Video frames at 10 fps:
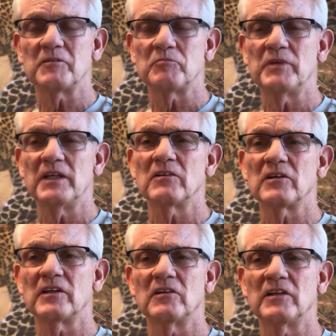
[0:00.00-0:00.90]
And Peter,
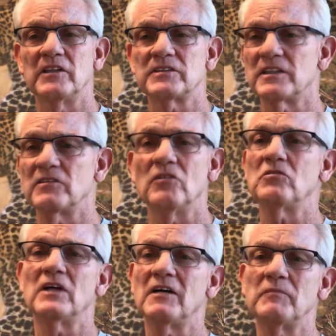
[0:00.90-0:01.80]
you know, he said, no,
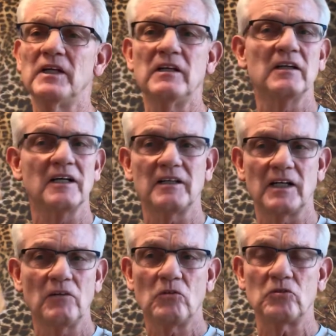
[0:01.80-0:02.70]
not me.
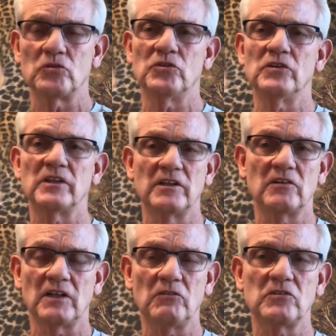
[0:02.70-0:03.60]
I won't do it. You
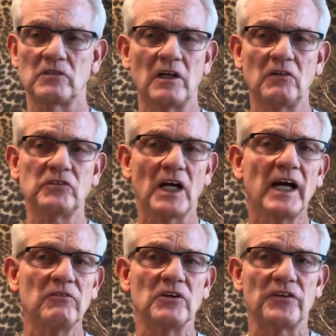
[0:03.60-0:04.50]
know, I'll
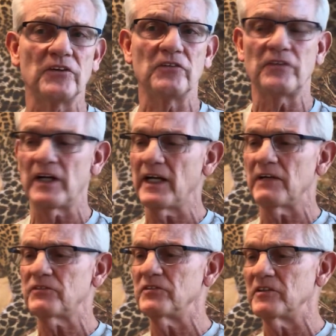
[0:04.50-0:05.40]
die with you if I
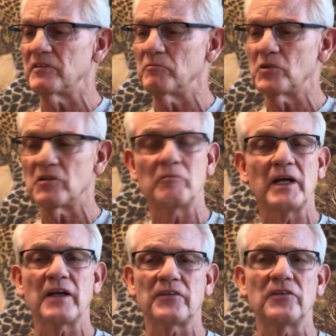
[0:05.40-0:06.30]
have to. In the book of
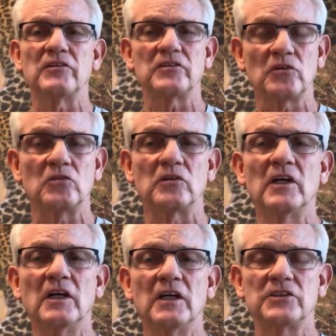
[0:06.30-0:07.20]
Matthew, he told
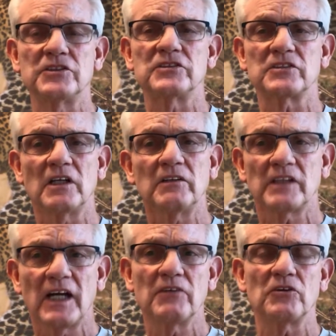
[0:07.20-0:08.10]
Jesus, I'll
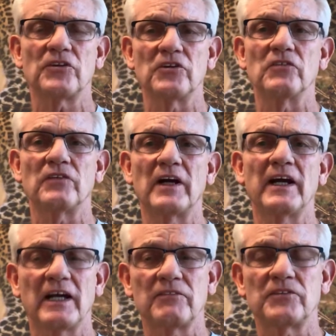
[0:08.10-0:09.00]
die with you if I
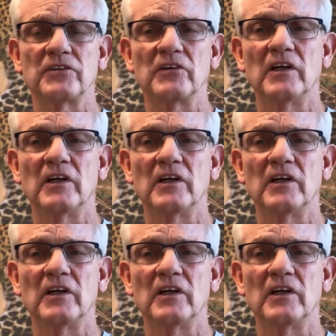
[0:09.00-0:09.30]
have to.